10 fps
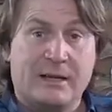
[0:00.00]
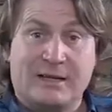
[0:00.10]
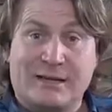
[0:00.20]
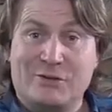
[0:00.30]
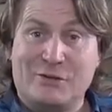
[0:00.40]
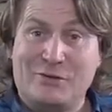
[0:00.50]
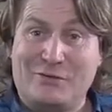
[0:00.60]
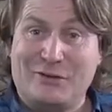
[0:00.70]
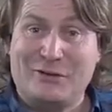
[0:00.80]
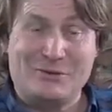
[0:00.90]
can do for
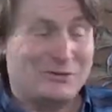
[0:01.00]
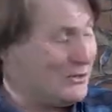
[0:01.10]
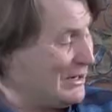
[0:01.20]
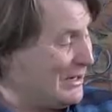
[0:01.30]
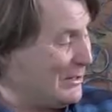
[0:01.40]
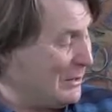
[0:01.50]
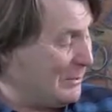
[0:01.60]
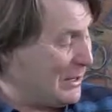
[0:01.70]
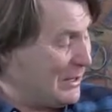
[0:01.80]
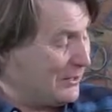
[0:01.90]
you to cheer you
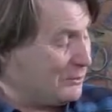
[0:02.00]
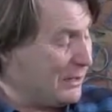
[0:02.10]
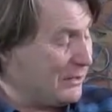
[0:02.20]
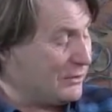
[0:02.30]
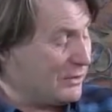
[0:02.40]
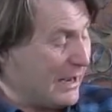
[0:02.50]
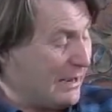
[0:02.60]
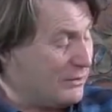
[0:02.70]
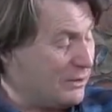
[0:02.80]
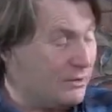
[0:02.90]
up, as well as
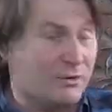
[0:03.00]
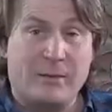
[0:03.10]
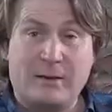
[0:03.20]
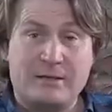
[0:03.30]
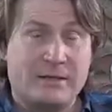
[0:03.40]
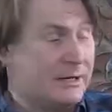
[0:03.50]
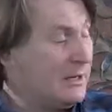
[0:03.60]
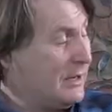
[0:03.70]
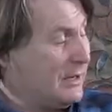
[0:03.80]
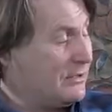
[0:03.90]
how to grow it
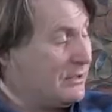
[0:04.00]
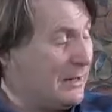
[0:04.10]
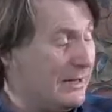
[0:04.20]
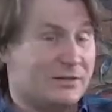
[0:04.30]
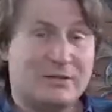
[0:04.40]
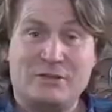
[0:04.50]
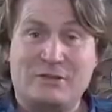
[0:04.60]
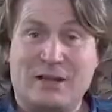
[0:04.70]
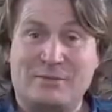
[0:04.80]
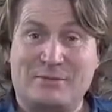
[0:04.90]
and some hints and
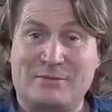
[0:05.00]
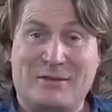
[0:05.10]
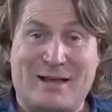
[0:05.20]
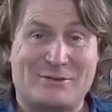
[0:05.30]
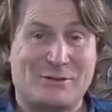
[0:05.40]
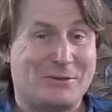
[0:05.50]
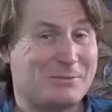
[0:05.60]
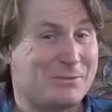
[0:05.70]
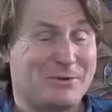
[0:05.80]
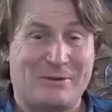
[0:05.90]
tips and facts on them
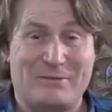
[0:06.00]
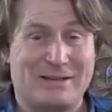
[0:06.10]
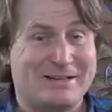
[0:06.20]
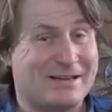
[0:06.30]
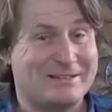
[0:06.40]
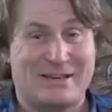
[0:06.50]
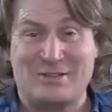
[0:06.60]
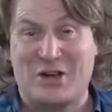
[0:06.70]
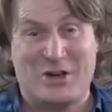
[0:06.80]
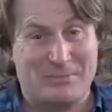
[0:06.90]
as well. They're fantastic. It's
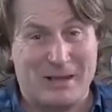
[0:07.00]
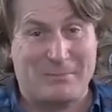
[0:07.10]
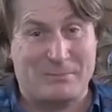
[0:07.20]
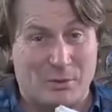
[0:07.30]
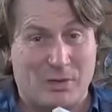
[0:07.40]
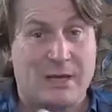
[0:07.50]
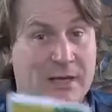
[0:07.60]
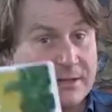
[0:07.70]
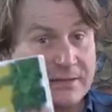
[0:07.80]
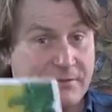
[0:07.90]
a hardback book.
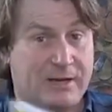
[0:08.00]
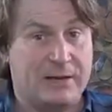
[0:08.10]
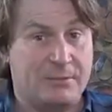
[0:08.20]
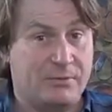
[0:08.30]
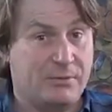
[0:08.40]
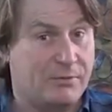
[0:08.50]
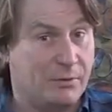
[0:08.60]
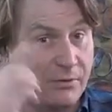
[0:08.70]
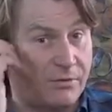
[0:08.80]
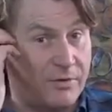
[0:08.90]
It's available from the
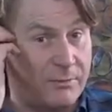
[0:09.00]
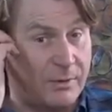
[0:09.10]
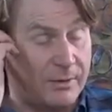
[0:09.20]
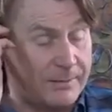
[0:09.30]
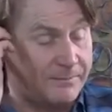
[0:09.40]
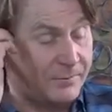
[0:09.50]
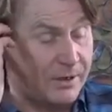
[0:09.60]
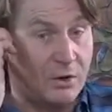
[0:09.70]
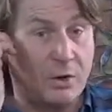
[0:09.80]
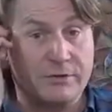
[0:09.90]
4th of February
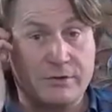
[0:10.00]
in lots